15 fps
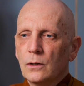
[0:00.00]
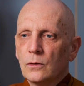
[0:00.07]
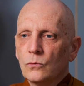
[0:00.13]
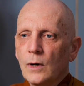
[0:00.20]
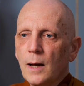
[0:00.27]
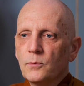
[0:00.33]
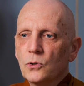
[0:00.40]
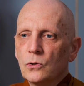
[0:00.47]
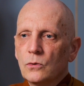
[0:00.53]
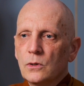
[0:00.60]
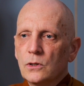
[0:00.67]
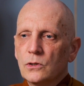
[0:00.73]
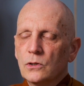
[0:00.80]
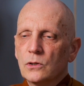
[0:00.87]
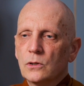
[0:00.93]

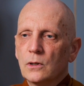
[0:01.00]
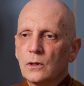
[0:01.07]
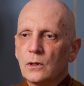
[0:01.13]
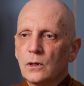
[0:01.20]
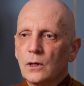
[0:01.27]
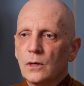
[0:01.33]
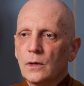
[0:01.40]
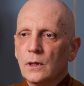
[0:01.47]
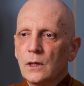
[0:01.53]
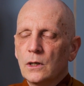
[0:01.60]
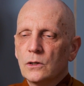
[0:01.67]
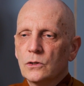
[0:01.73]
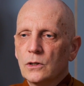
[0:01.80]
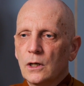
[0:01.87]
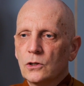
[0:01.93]
rapturous,
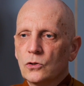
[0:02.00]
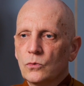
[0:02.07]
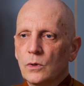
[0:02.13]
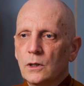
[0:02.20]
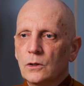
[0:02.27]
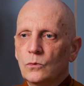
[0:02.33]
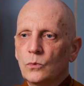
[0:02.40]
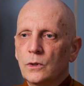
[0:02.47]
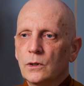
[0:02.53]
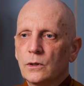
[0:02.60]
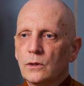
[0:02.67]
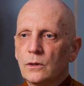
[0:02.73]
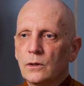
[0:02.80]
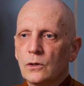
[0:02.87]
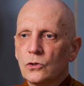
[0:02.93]
saturated
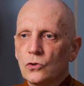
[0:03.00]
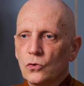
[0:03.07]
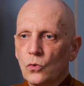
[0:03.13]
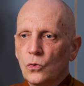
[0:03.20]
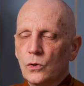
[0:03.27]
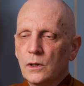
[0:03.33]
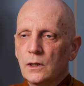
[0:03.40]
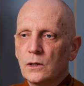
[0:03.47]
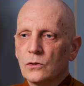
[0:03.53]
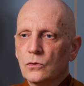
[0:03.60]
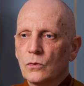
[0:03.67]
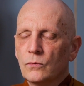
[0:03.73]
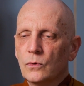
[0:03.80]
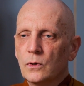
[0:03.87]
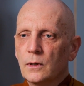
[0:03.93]
with joy and
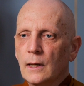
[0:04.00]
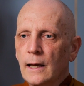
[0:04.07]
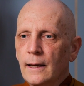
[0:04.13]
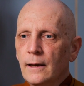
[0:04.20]
so forth.